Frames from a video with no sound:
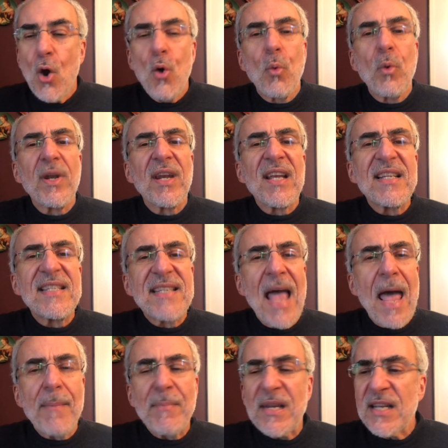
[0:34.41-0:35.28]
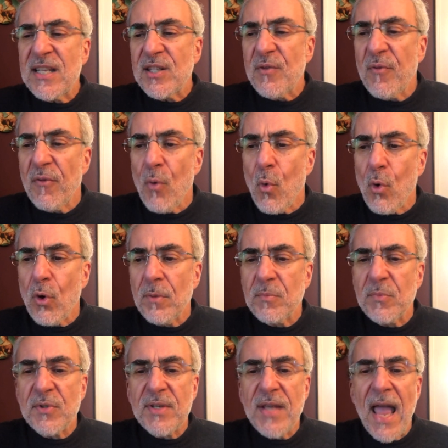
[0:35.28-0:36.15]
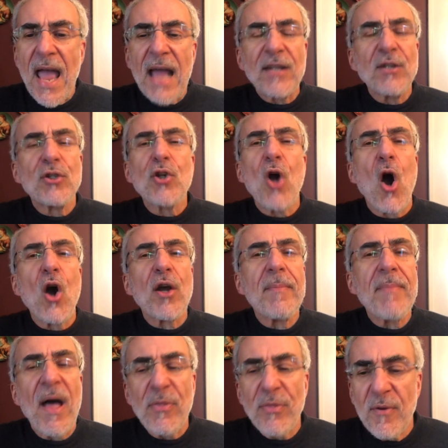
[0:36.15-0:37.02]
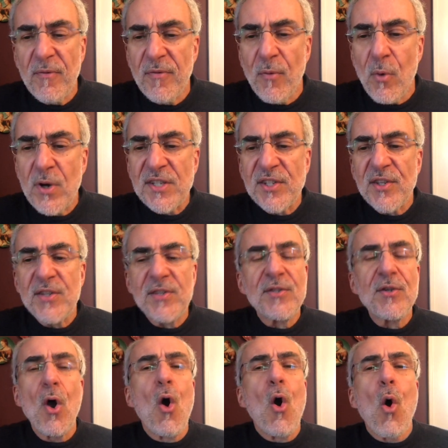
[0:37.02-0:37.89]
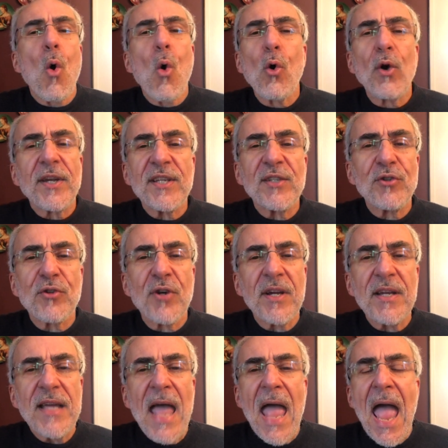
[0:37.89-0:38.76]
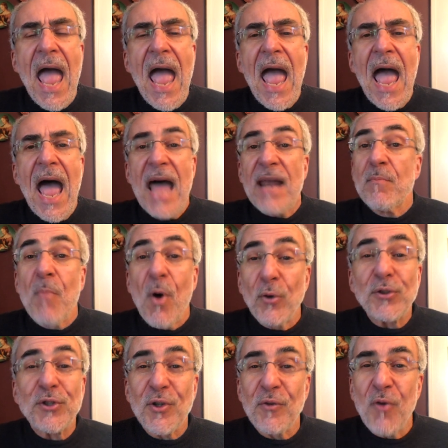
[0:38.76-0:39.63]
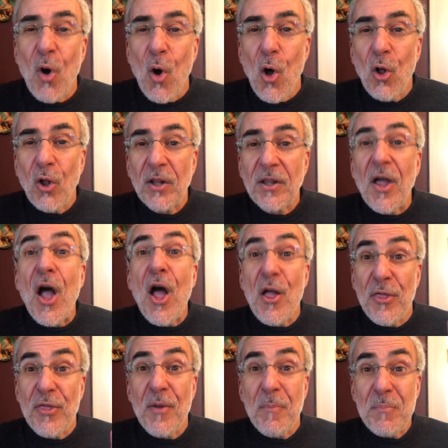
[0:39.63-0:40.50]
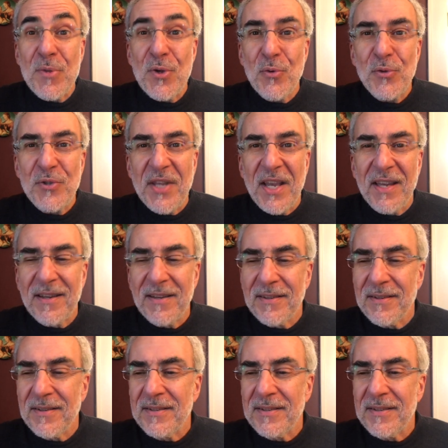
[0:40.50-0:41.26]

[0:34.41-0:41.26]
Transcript: We'll examine its forms and talk about the voices, orchestra, and most of all, the music.